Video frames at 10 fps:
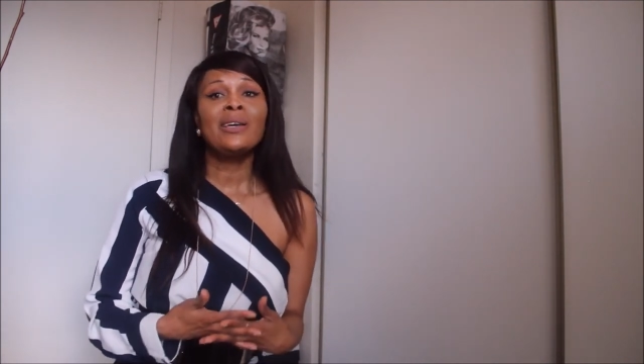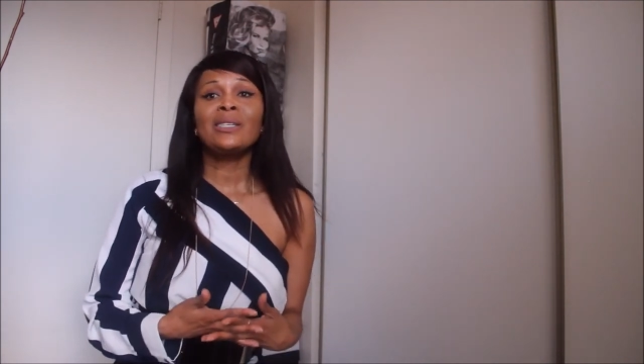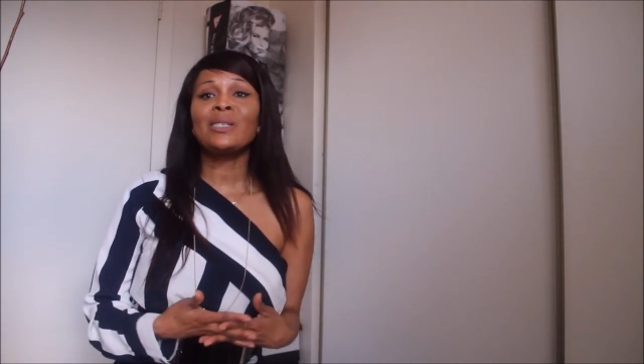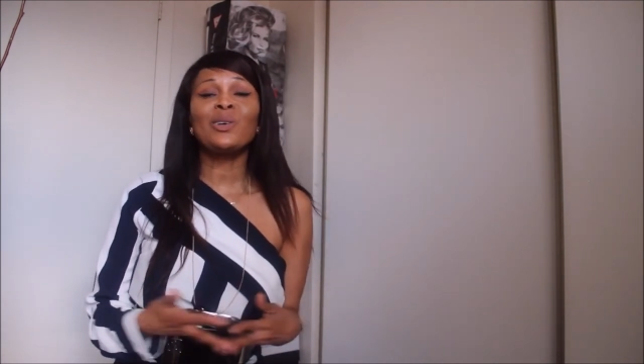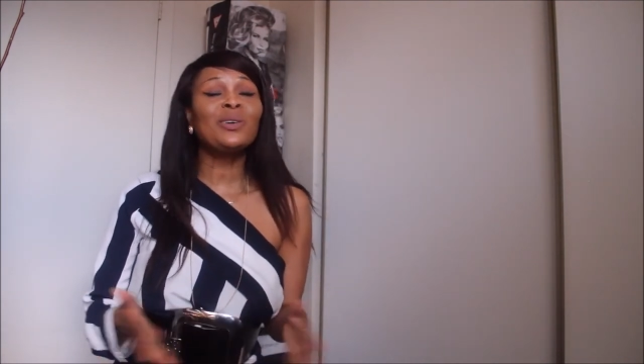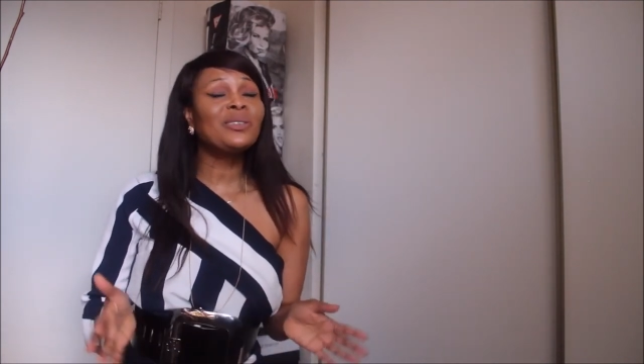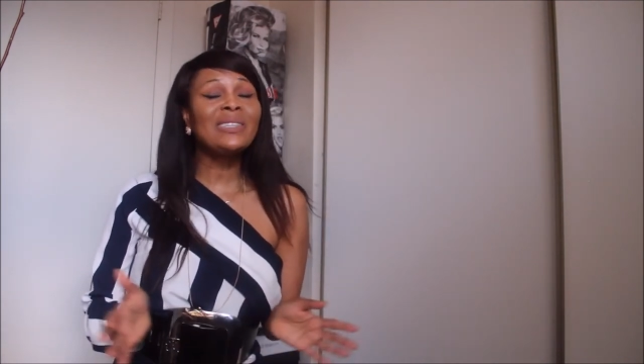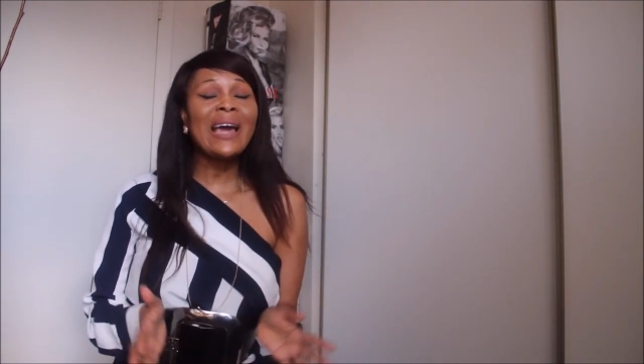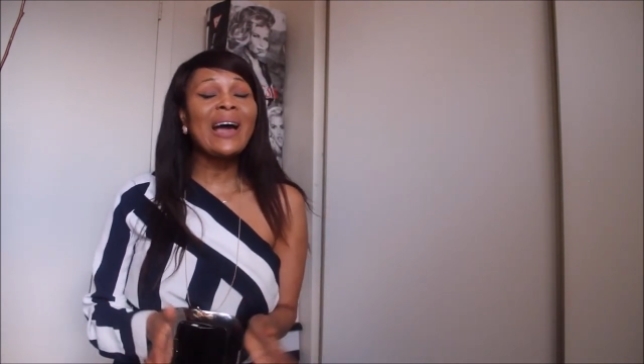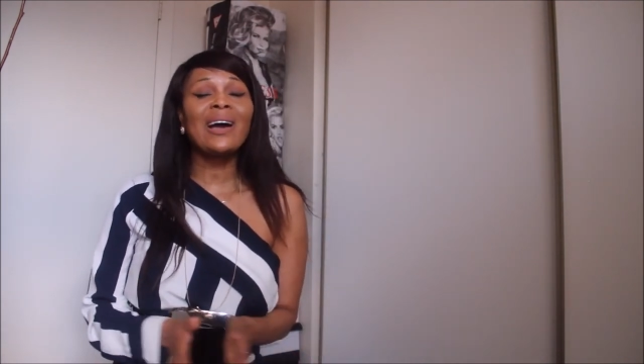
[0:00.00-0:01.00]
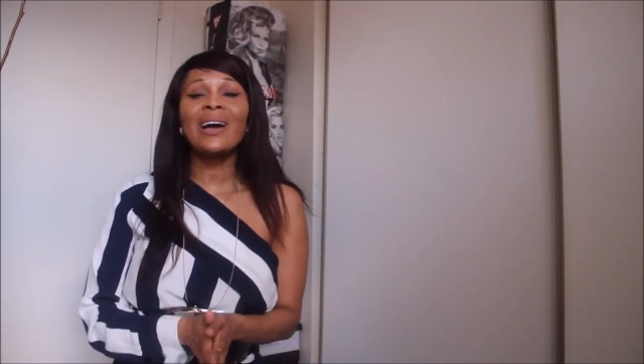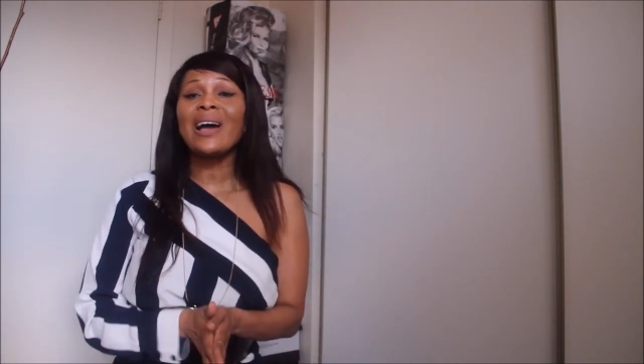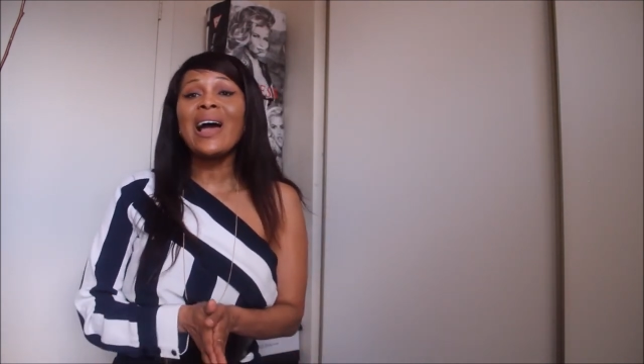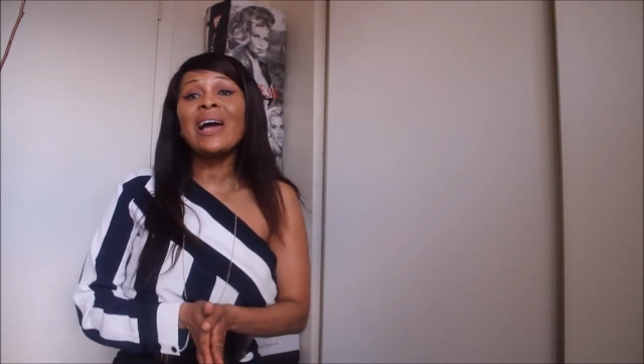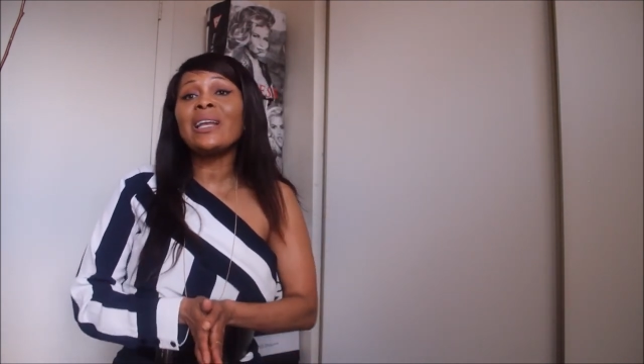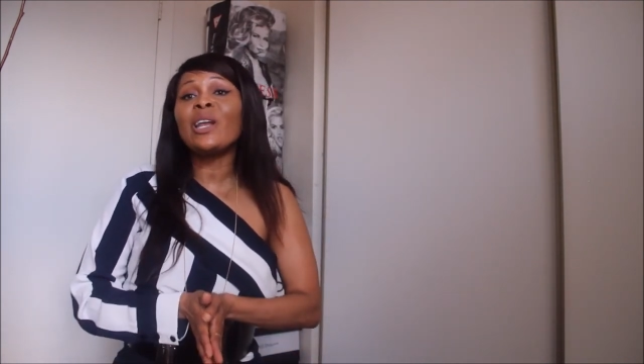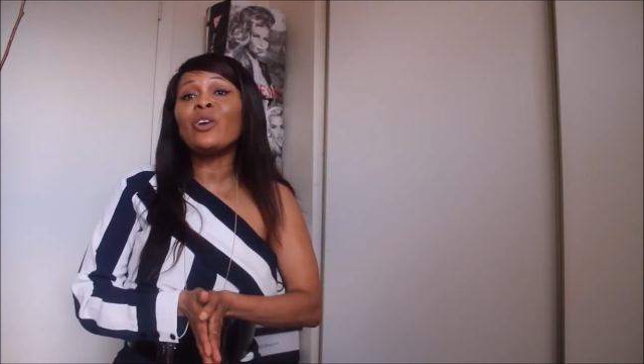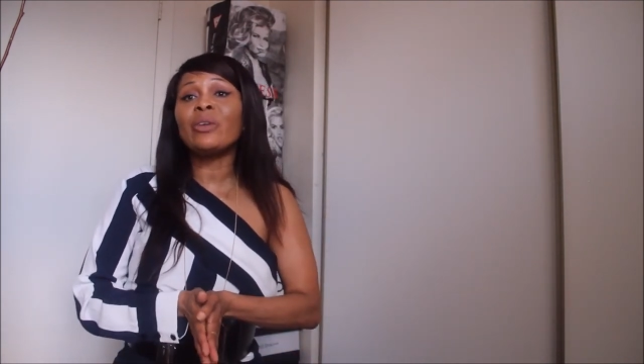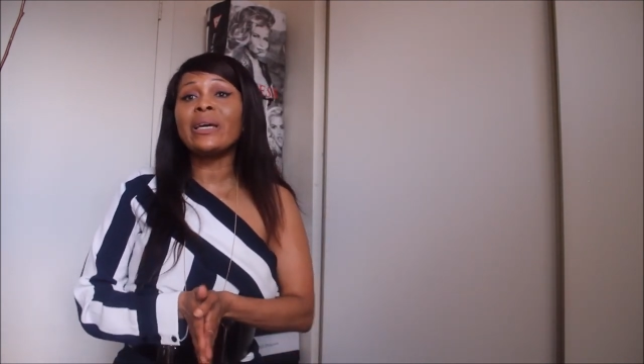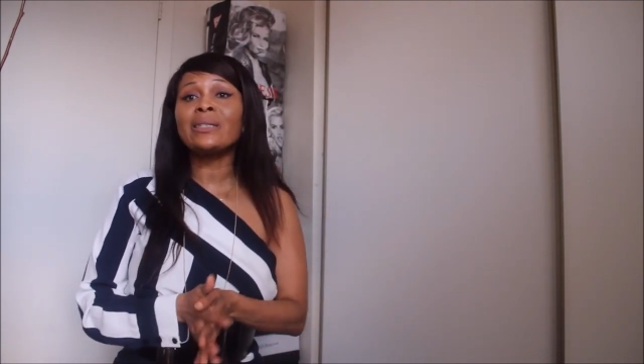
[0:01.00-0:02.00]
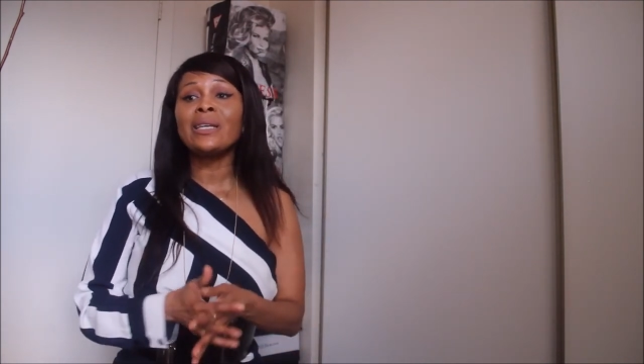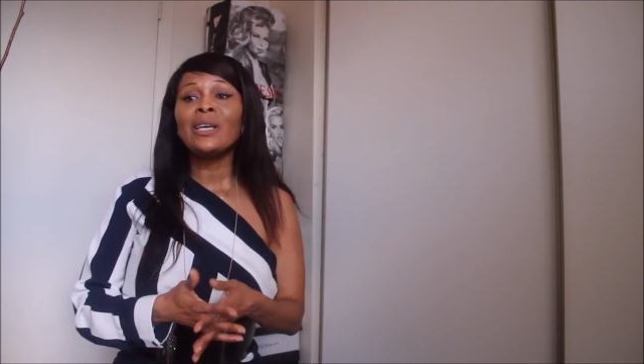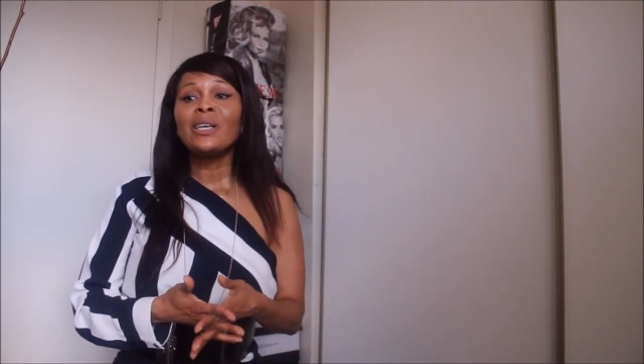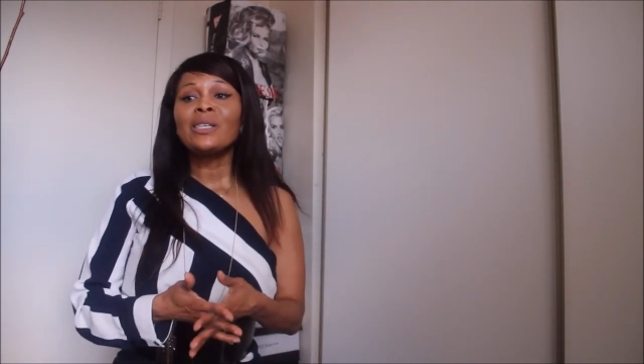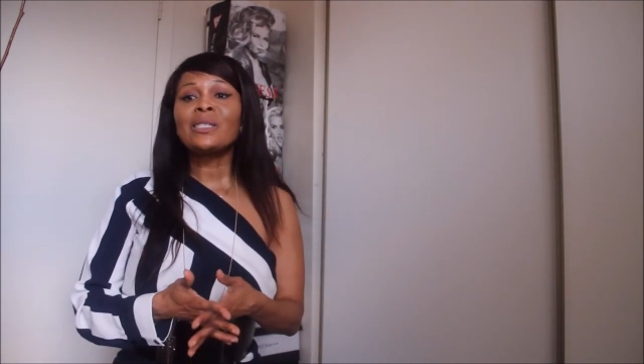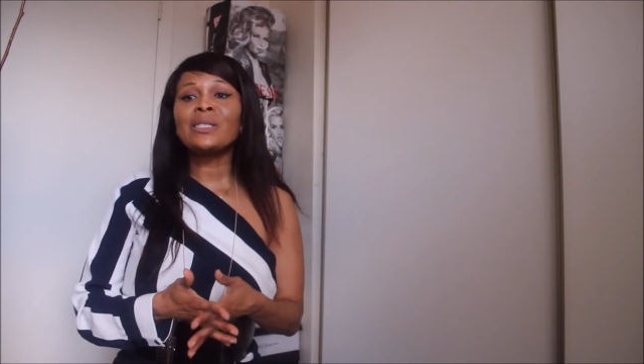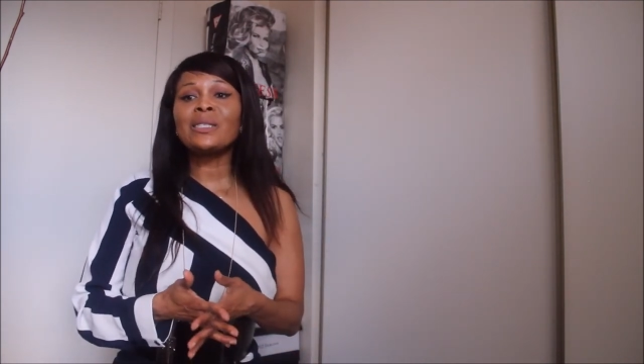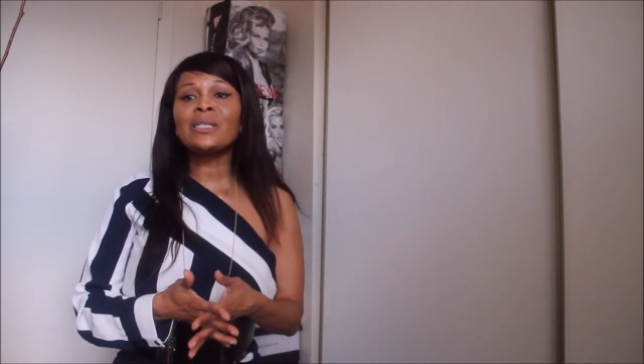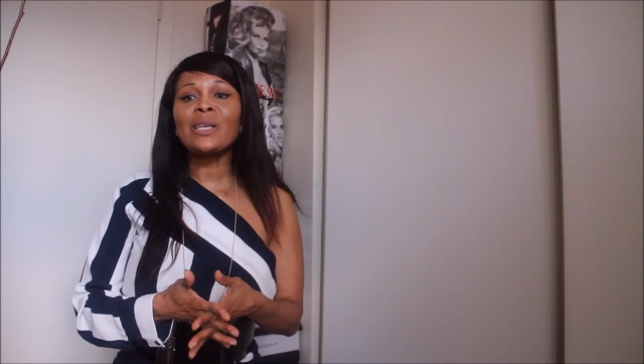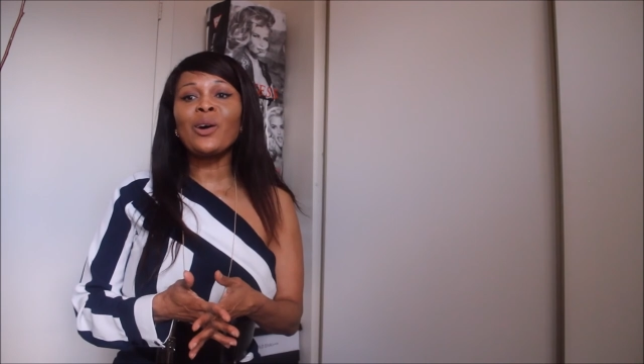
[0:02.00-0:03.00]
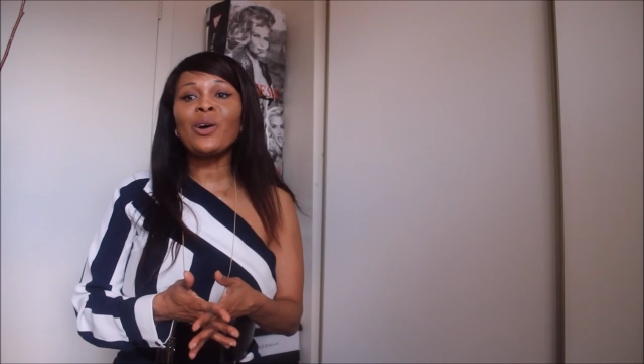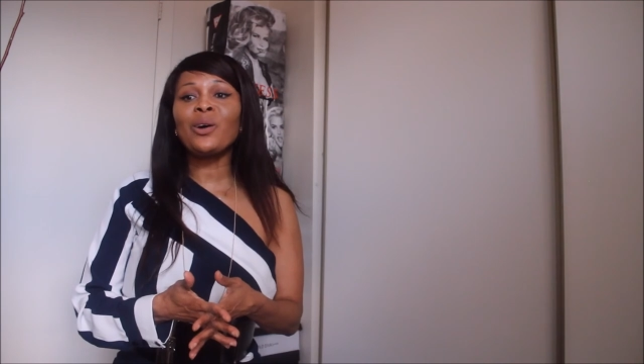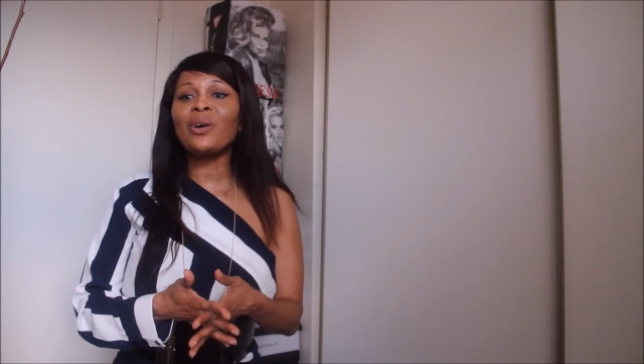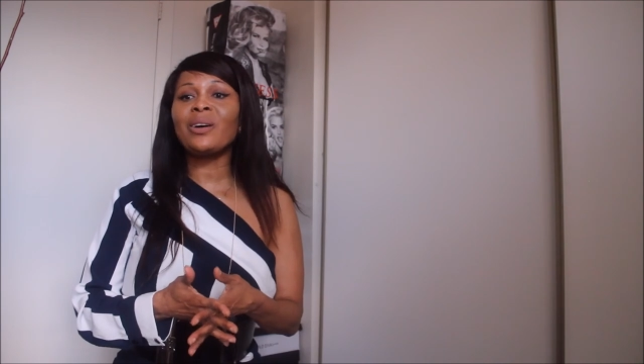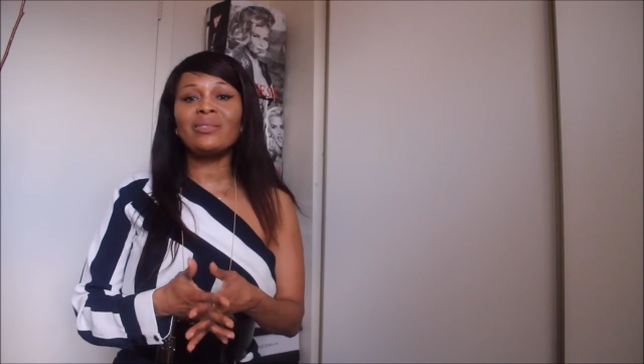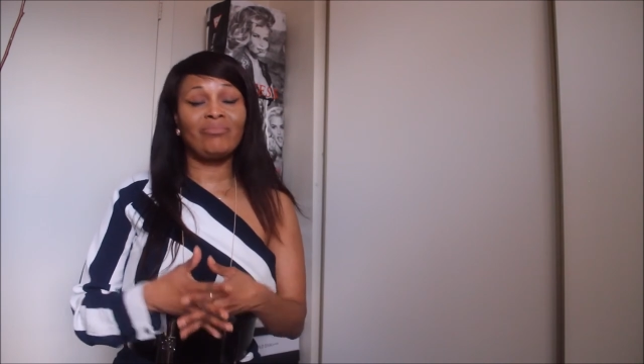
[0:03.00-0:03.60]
So yeah, I love it. So